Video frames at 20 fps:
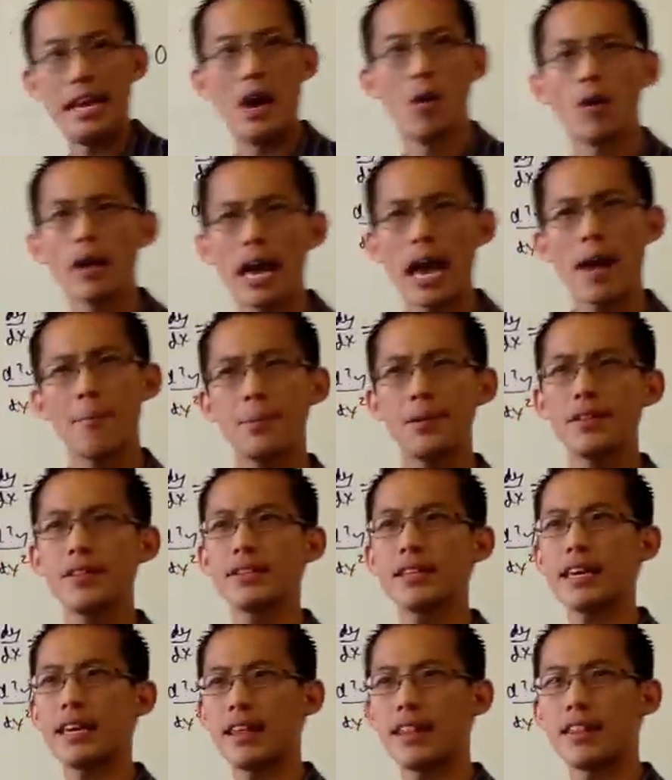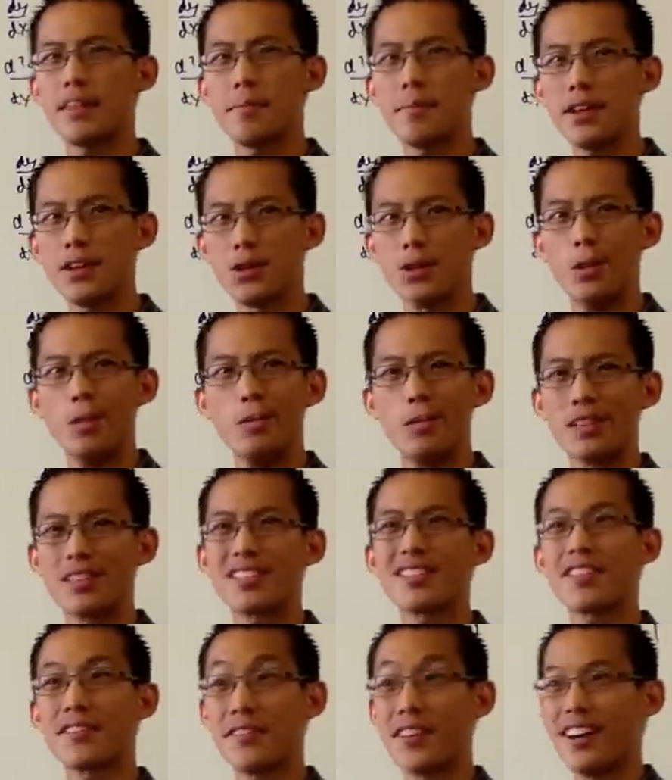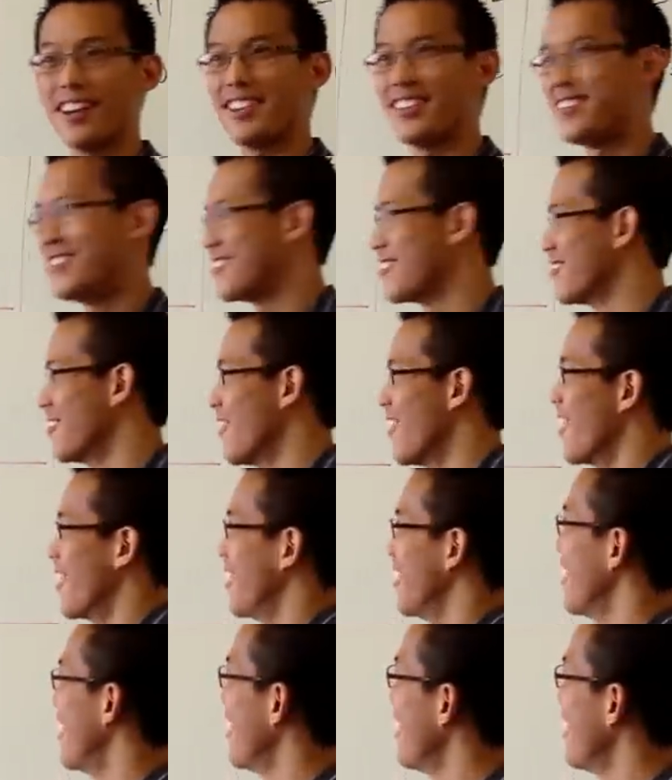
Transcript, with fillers: Now what happens in the middle? This is the fun one.